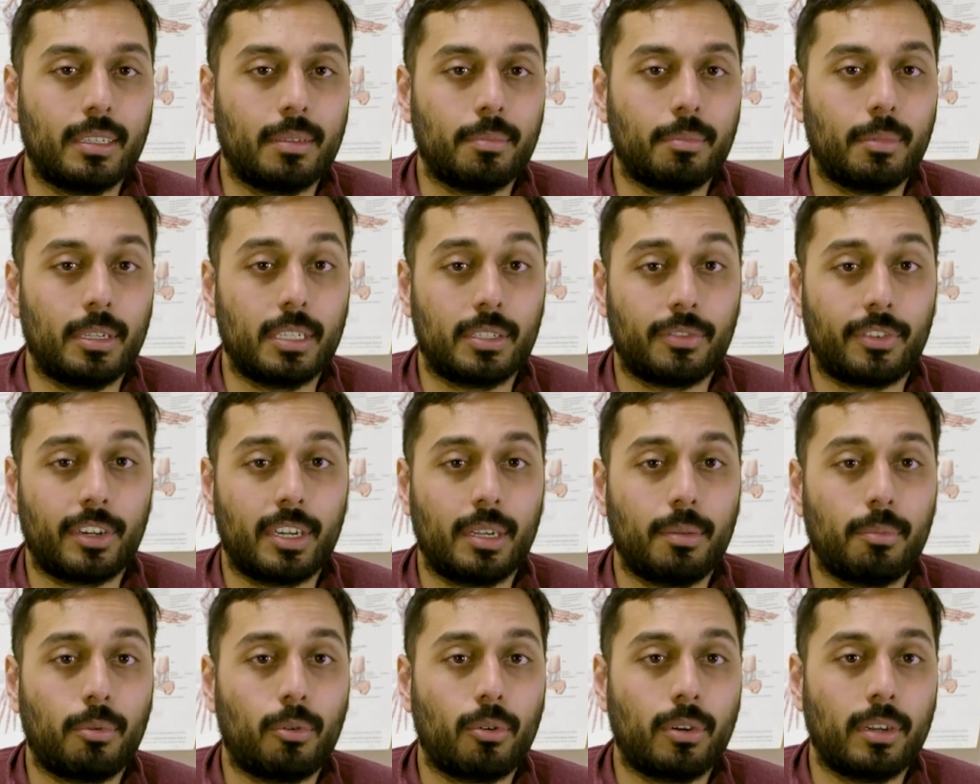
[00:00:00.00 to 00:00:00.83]
But it's very
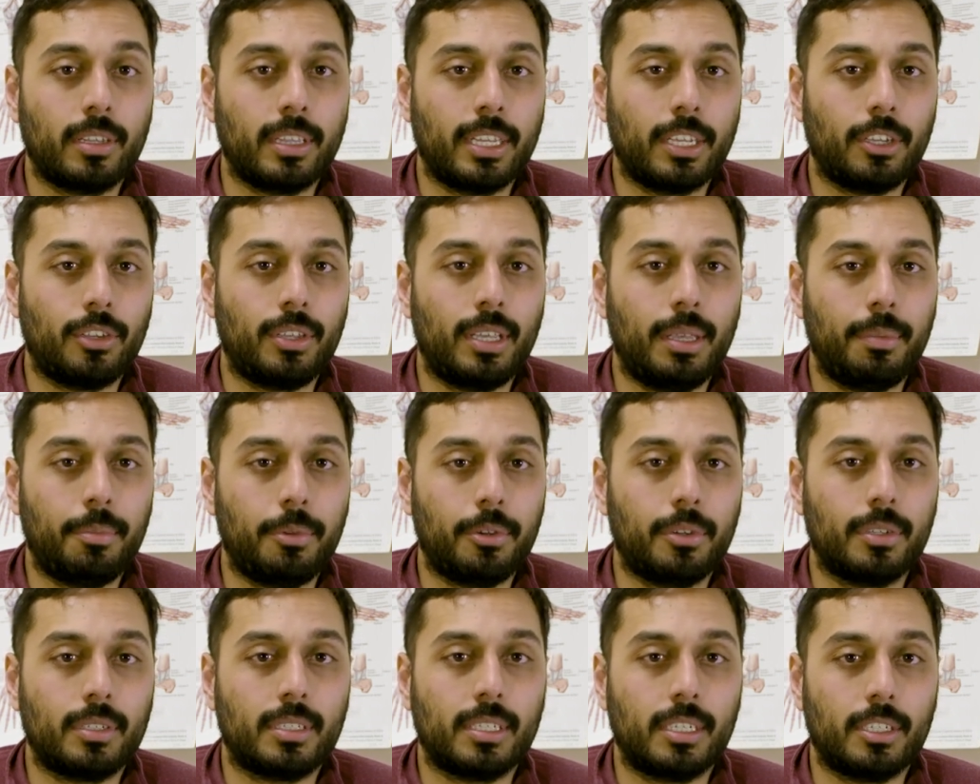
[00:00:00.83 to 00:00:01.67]
important that you keep
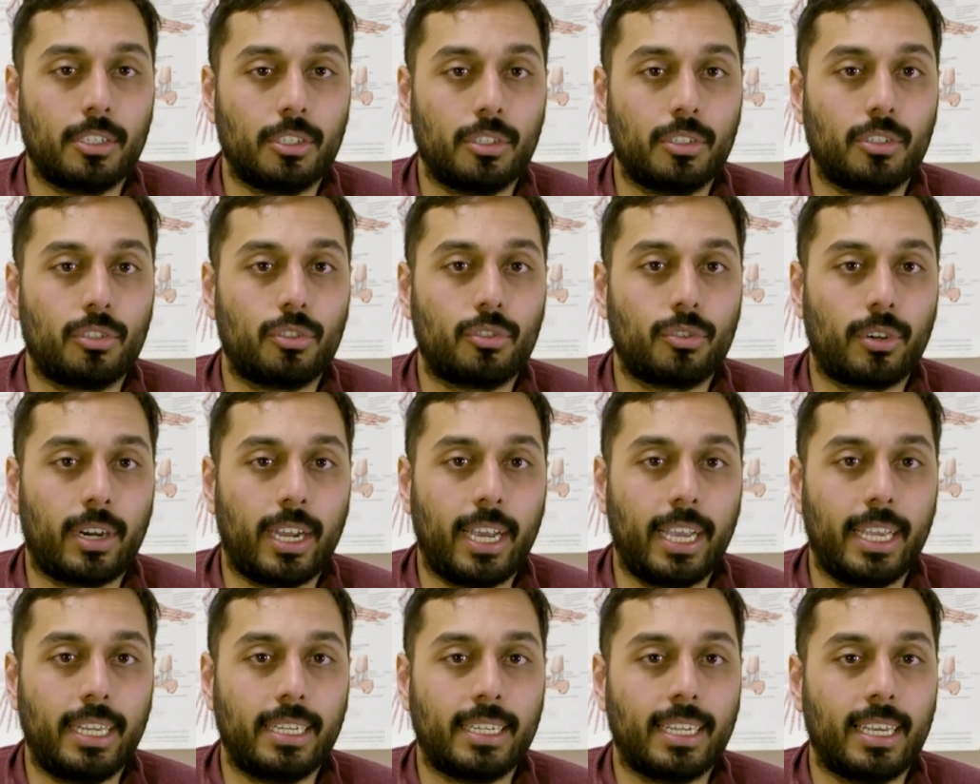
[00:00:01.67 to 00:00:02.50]
your incisions
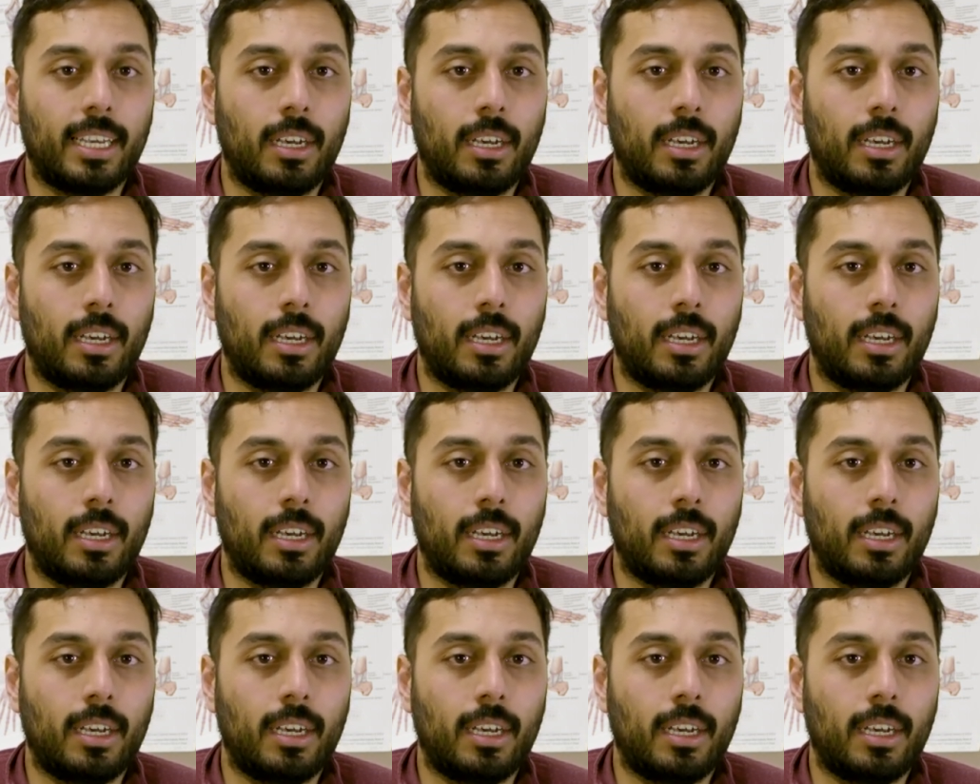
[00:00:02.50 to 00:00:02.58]
dry, and to